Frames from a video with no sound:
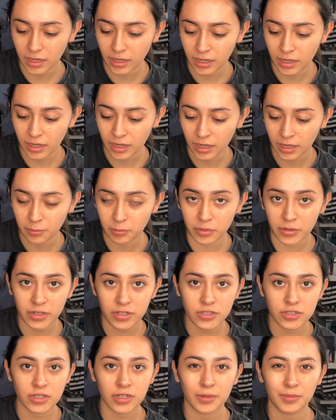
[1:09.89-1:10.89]
I'm
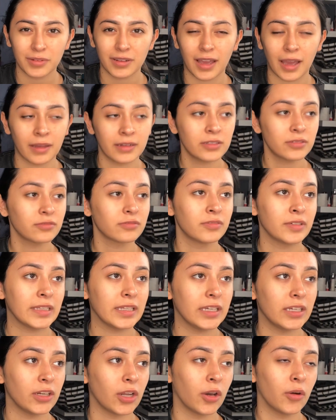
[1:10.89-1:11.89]
pretty sure I don't
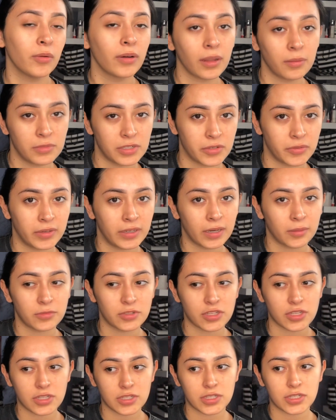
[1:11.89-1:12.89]
really know what I'm doing, I'm
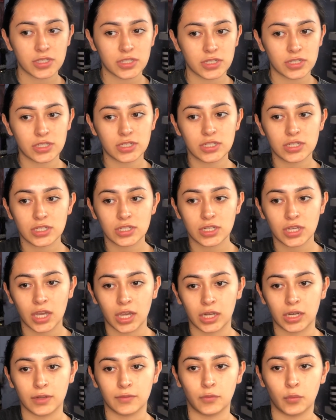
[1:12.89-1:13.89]
just
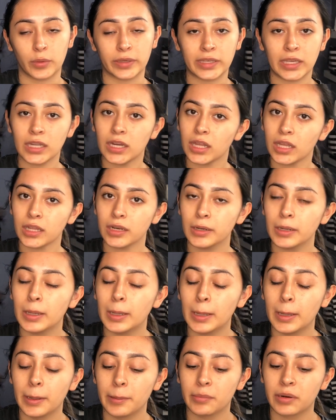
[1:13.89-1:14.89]
kind of winging it,
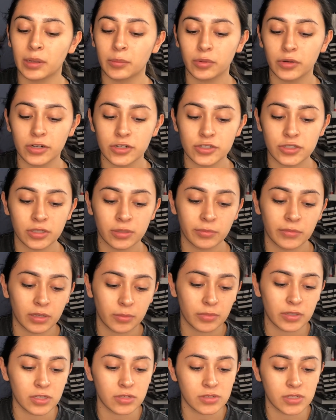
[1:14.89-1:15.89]
but I'm pretty sure I'm
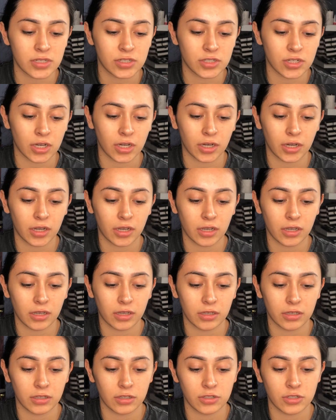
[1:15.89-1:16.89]
going to be using dark
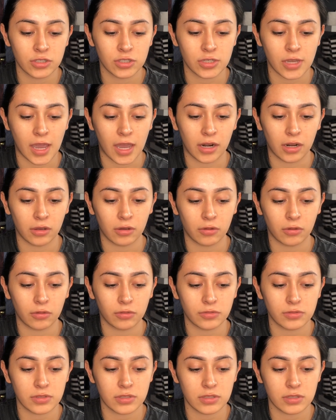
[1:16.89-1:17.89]

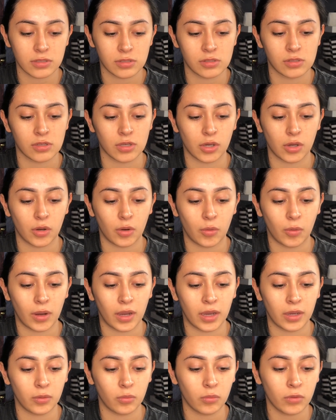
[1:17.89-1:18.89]
shadows, so
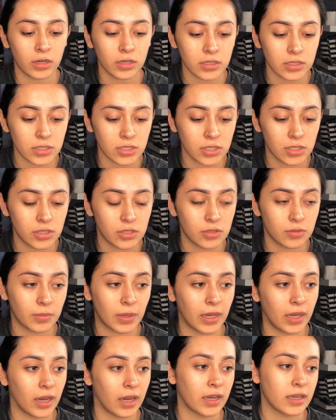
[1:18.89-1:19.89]
I want to do
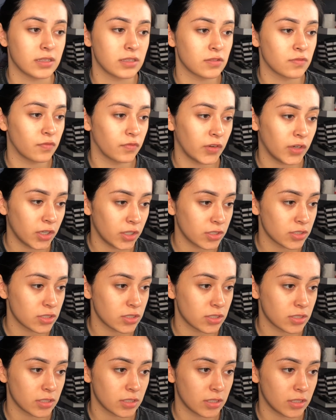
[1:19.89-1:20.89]
my eyes
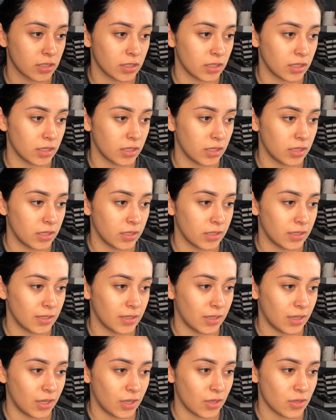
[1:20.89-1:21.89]
first
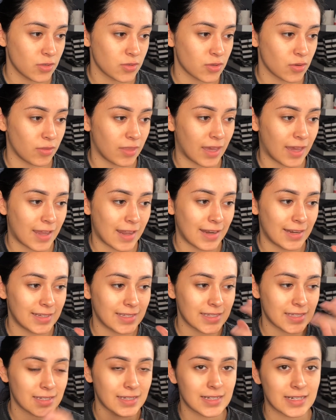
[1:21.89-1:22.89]
so that
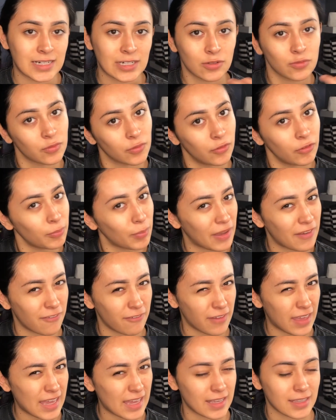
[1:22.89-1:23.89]
I don't ruin my
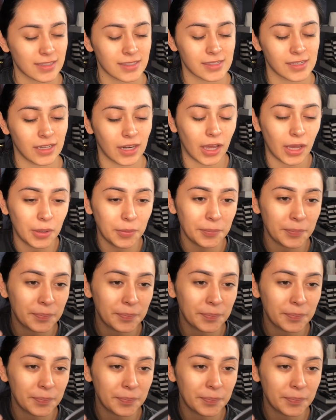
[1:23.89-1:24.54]
face, you know?